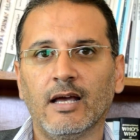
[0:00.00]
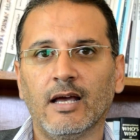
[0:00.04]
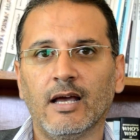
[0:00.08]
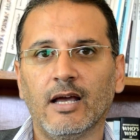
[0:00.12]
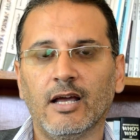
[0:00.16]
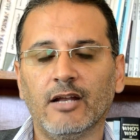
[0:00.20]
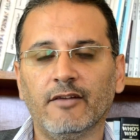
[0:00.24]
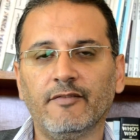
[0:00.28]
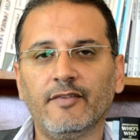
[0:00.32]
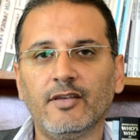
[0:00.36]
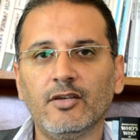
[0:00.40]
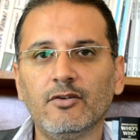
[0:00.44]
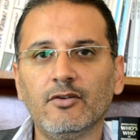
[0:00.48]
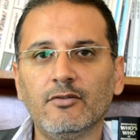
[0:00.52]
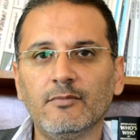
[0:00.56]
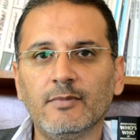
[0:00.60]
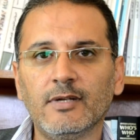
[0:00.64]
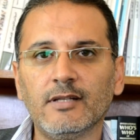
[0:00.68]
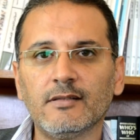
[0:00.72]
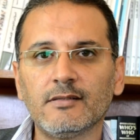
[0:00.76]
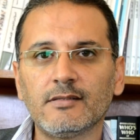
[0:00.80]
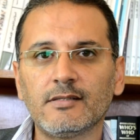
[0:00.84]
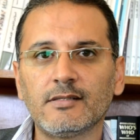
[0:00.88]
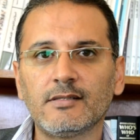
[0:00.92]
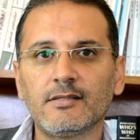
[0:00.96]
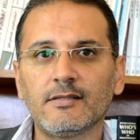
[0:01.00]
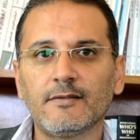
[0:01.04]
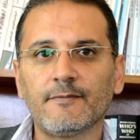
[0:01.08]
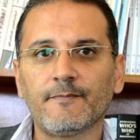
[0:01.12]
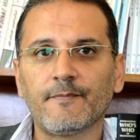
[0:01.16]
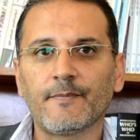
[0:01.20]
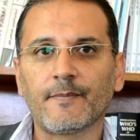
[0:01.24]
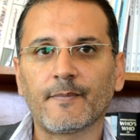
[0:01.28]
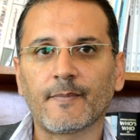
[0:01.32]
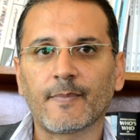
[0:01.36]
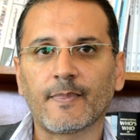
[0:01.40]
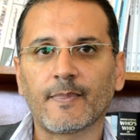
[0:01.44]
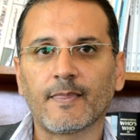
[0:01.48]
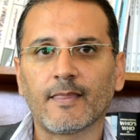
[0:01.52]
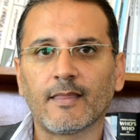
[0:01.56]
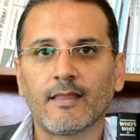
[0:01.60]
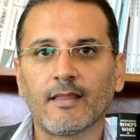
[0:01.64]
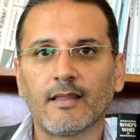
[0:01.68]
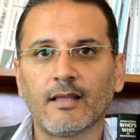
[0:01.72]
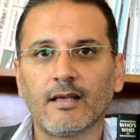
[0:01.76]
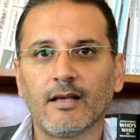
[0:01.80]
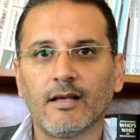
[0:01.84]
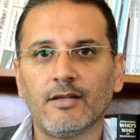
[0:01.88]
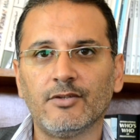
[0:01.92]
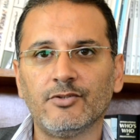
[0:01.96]
In few months,
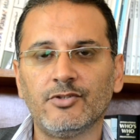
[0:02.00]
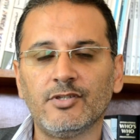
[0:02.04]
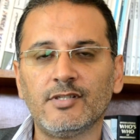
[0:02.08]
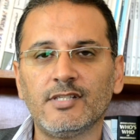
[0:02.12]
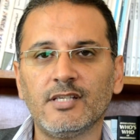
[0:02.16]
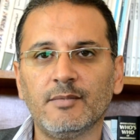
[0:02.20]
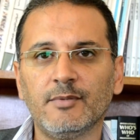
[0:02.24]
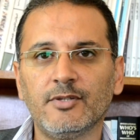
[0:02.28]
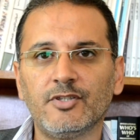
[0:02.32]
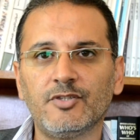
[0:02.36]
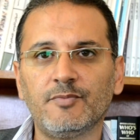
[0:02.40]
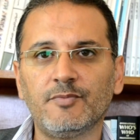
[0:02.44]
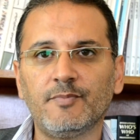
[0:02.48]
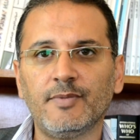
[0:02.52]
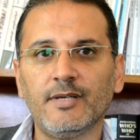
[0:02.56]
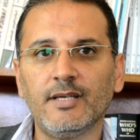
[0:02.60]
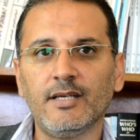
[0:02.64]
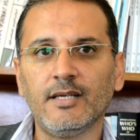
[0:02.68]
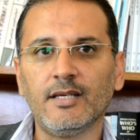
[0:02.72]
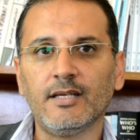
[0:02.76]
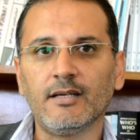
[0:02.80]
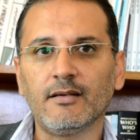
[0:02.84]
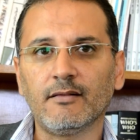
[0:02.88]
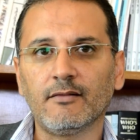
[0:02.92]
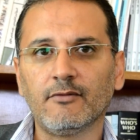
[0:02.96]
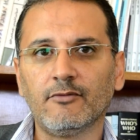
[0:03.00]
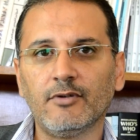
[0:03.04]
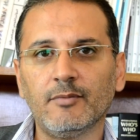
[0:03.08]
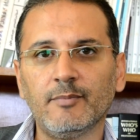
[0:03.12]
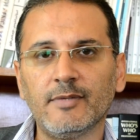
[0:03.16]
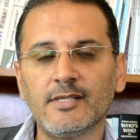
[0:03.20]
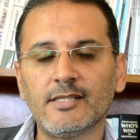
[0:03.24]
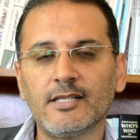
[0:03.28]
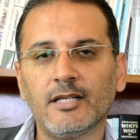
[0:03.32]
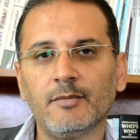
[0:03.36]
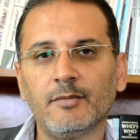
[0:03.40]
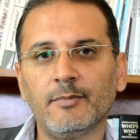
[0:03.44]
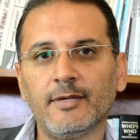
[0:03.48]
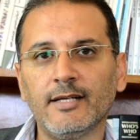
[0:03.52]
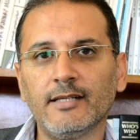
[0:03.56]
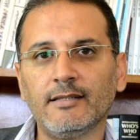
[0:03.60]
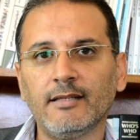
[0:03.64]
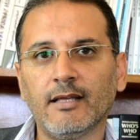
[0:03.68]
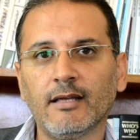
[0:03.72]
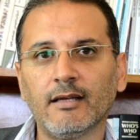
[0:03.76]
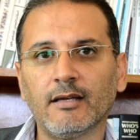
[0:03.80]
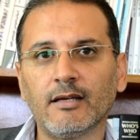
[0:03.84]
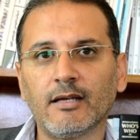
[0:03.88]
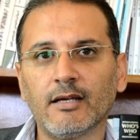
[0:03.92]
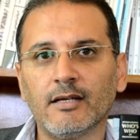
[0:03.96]
Gcmhp will be
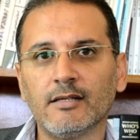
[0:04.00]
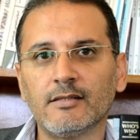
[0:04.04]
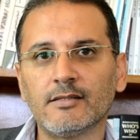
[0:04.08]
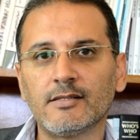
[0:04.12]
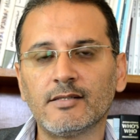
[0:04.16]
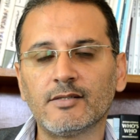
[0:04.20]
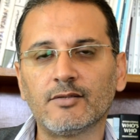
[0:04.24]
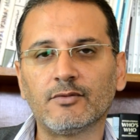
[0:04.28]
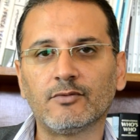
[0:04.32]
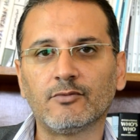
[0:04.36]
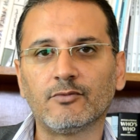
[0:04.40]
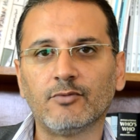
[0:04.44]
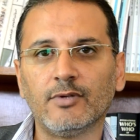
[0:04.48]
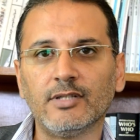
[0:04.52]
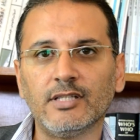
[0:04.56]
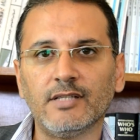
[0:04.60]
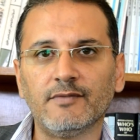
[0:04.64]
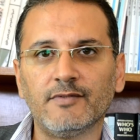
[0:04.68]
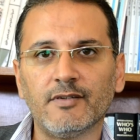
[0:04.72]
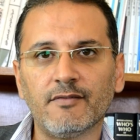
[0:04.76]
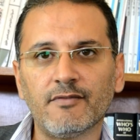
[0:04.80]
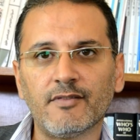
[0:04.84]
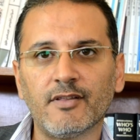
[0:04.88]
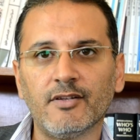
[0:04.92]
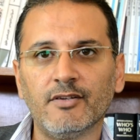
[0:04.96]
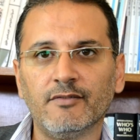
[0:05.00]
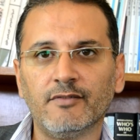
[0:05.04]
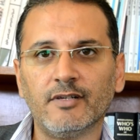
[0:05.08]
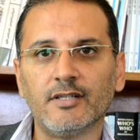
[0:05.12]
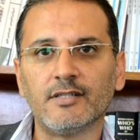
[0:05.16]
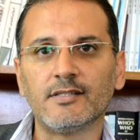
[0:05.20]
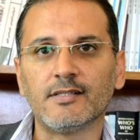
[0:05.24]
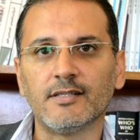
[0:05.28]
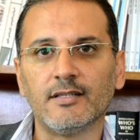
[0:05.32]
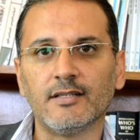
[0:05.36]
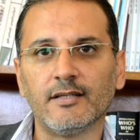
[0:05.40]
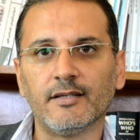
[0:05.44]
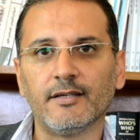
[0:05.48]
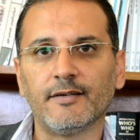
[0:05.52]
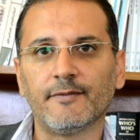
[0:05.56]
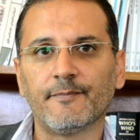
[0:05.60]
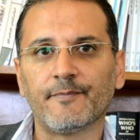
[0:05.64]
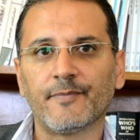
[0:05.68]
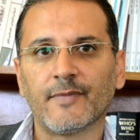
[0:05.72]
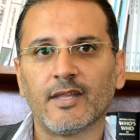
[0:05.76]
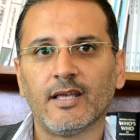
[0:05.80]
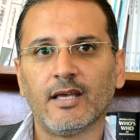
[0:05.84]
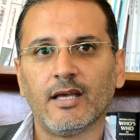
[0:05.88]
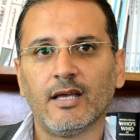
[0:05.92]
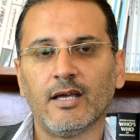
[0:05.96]
celebrating its 25th anniversary.
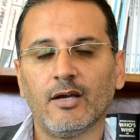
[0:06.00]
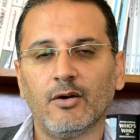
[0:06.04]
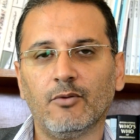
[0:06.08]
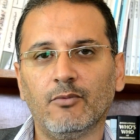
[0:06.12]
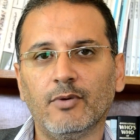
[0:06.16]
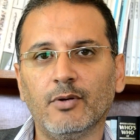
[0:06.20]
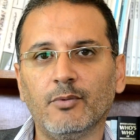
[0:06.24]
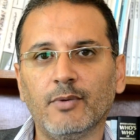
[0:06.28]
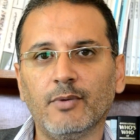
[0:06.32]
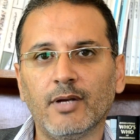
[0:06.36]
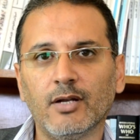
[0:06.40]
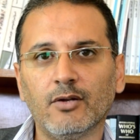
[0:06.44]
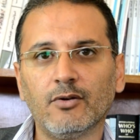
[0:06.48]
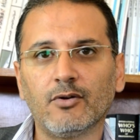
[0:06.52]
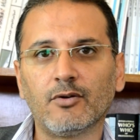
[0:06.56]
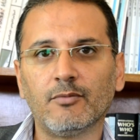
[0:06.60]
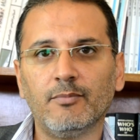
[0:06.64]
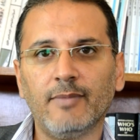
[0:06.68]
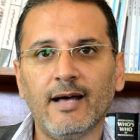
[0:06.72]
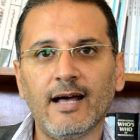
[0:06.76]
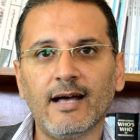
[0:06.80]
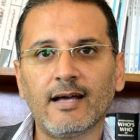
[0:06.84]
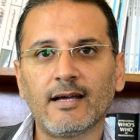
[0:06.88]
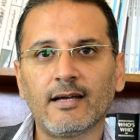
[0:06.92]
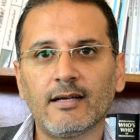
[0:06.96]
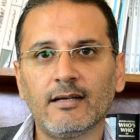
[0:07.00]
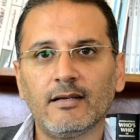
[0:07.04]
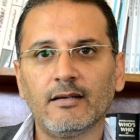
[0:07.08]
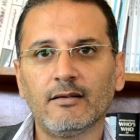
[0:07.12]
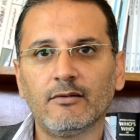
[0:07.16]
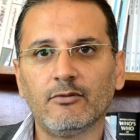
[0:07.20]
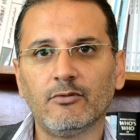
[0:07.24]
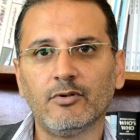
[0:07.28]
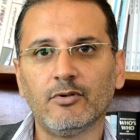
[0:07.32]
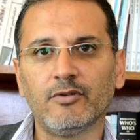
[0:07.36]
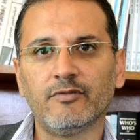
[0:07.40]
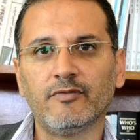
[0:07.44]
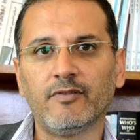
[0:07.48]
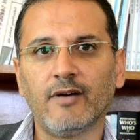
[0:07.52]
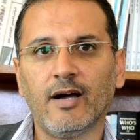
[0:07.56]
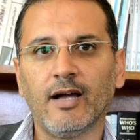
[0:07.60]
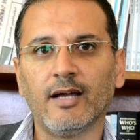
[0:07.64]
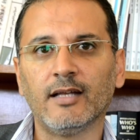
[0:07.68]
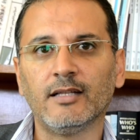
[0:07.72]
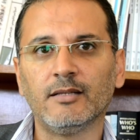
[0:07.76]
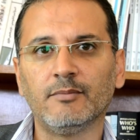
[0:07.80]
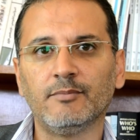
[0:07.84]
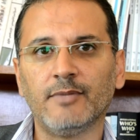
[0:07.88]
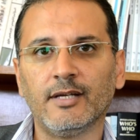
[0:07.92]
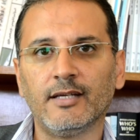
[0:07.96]
When we look back, we
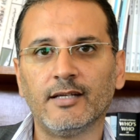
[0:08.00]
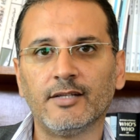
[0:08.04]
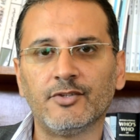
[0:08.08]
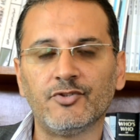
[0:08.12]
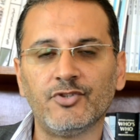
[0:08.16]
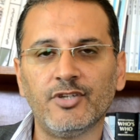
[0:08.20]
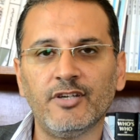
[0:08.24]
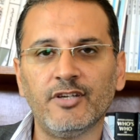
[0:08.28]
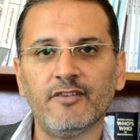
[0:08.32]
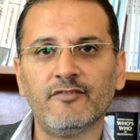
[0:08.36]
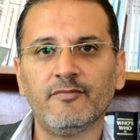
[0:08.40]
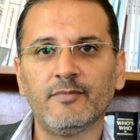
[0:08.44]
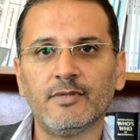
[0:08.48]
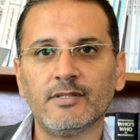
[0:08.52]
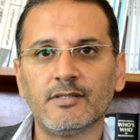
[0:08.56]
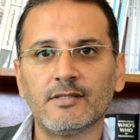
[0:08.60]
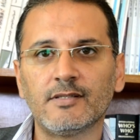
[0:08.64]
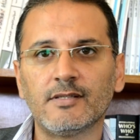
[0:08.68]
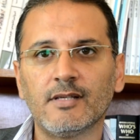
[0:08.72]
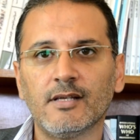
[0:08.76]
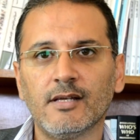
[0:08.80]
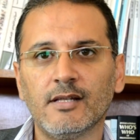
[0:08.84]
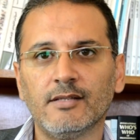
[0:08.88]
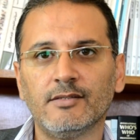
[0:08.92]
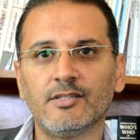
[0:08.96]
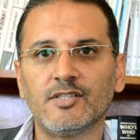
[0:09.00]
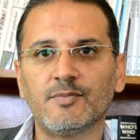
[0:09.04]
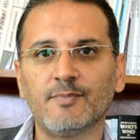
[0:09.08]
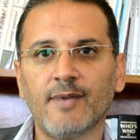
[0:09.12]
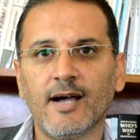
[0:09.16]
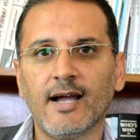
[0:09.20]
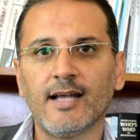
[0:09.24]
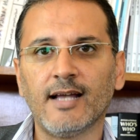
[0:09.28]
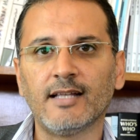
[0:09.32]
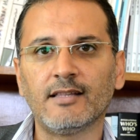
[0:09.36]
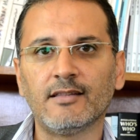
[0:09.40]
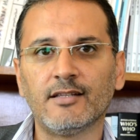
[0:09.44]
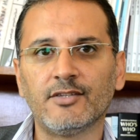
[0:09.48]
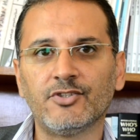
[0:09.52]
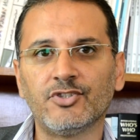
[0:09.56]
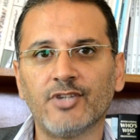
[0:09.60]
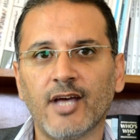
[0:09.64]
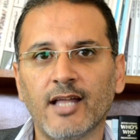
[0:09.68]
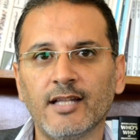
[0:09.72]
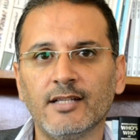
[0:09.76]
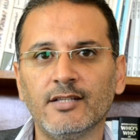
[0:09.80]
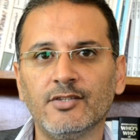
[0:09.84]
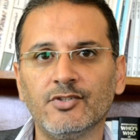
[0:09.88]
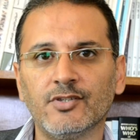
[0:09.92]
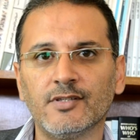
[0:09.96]
find big achievements despite the
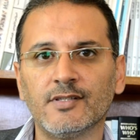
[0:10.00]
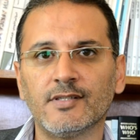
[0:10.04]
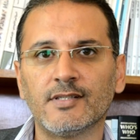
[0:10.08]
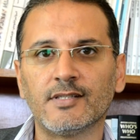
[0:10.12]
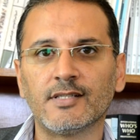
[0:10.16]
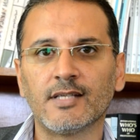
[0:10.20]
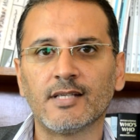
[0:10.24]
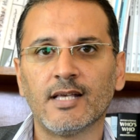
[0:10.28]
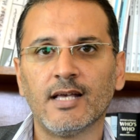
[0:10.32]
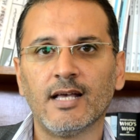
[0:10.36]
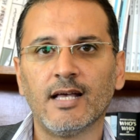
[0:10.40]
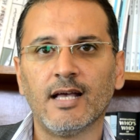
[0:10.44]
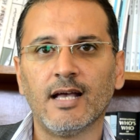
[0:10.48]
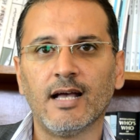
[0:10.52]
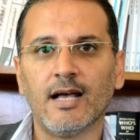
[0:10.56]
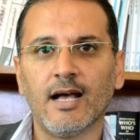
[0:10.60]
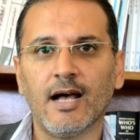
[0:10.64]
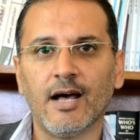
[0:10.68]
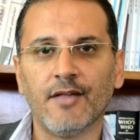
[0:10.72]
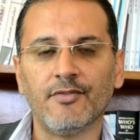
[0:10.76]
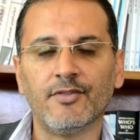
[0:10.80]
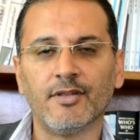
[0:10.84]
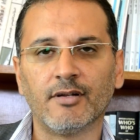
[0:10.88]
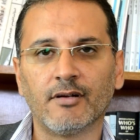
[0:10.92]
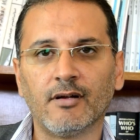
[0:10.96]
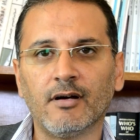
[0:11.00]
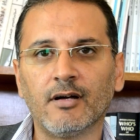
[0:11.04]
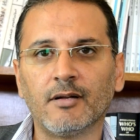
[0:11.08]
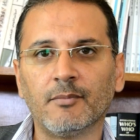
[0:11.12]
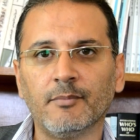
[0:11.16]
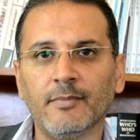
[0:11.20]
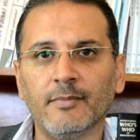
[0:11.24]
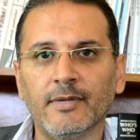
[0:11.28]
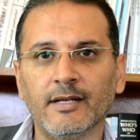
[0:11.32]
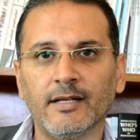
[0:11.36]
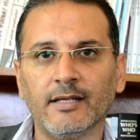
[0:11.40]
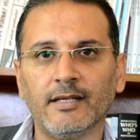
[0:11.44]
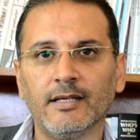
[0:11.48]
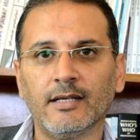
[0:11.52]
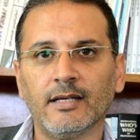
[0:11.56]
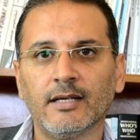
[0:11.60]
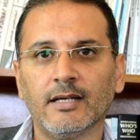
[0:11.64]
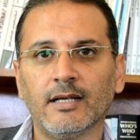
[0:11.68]
challenges, and there are many.